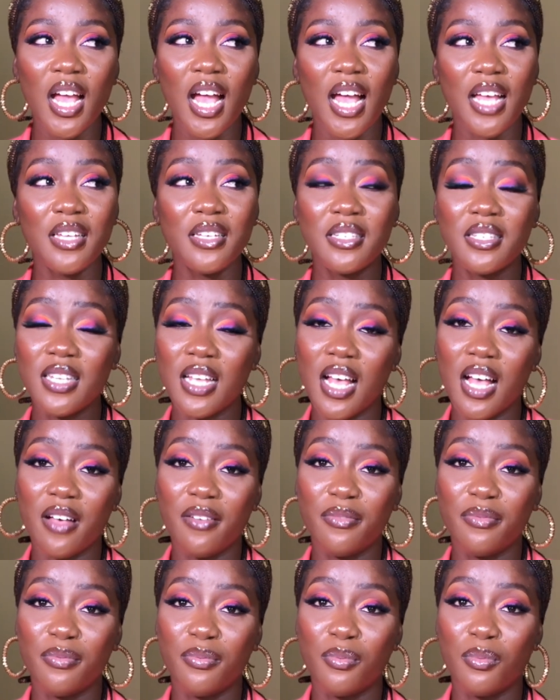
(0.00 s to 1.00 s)
I used to
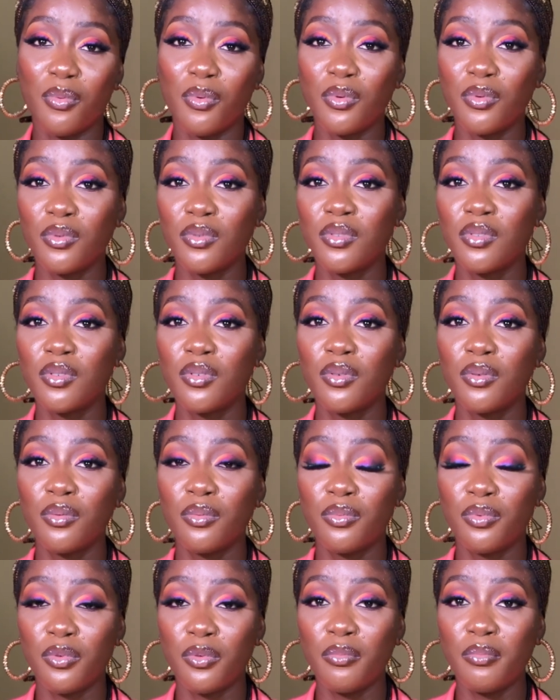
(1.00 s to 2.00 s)
have one
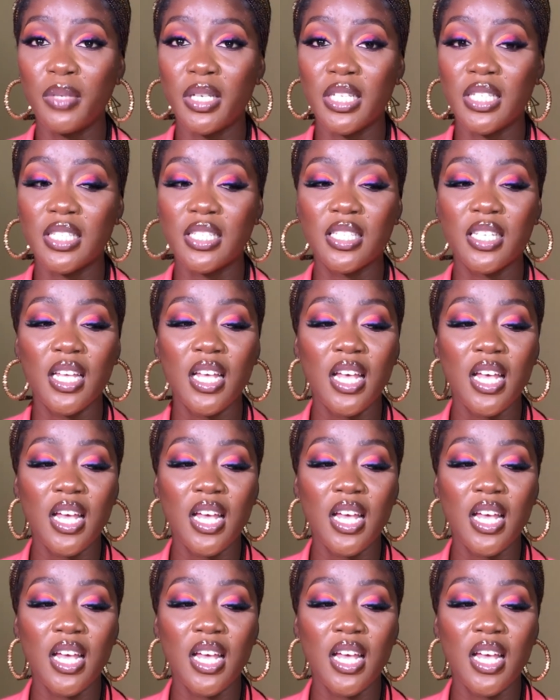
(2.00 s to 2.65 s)
roommate.